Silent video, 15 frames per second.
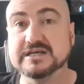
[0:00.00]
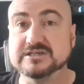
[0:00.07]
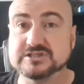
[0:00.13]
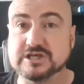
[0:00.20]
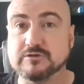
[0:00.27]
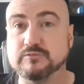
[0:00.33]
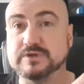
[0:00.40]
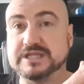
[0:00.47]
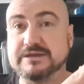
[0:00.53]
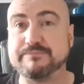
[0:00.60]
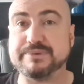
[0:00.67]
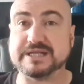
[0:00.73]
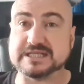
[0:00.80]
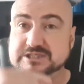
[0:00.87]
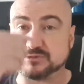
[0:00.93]
So we did
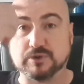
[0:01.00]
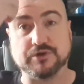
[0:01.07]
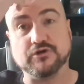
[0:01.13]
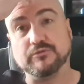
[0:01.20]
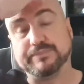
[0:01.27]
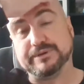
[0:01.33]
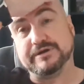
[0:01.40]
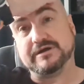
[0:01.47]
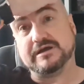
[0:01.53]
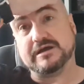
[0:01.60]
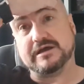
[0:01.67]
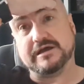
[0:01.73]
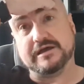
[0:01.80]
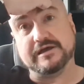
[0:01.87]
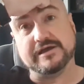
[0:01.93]
pick this one up,
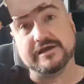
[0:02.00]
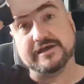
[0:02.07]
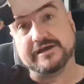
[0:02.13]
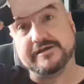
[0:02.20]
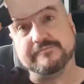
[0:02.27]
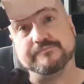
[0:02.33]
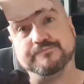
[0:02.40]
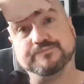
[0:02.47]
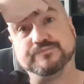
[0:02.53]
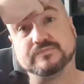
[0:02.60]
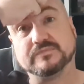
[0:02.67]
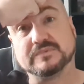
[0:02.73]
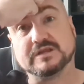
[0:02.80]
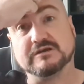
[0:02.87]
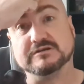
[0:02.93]
um,
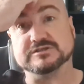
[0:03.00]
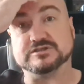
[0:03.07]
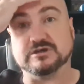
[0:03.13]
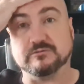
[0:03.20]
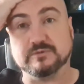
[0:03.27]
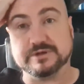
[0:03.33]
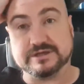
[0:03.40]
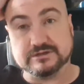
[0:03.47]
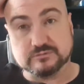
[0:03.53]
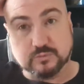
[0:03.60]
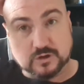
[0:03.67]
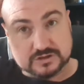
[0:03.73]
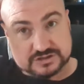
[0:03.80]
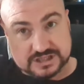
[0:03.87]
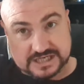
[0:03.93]
so we could
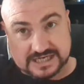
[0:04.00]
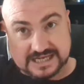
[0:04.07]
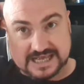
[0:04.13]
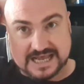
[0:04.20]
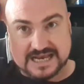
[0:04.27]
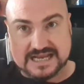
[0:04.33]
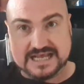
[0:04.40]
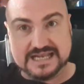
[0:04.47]
watch it again.